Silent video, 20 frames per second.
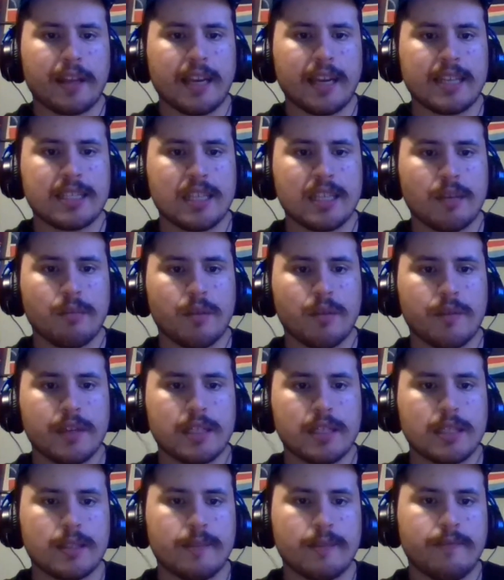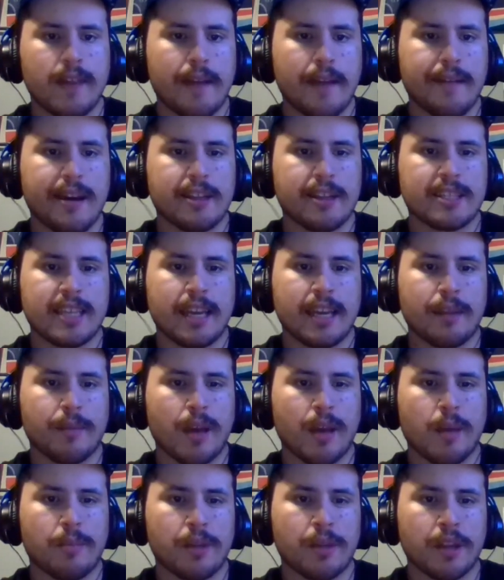Godzilla movies, out of 10 in
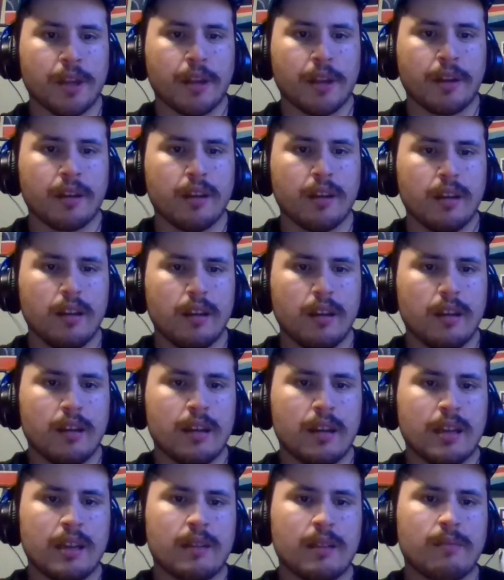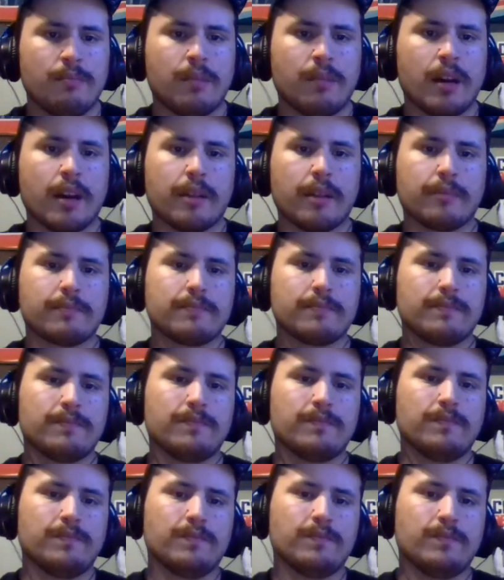my opinion, but
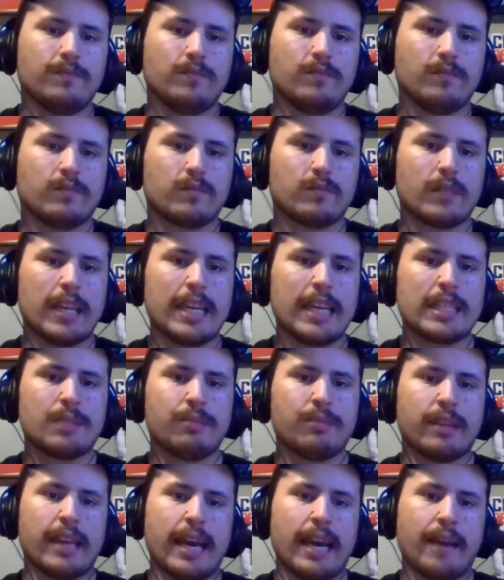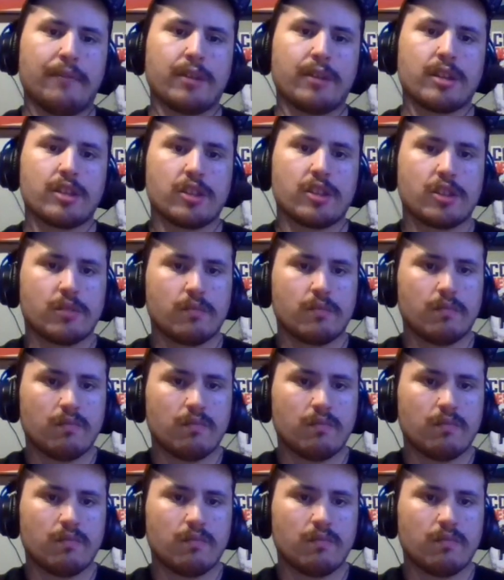it's pretty average.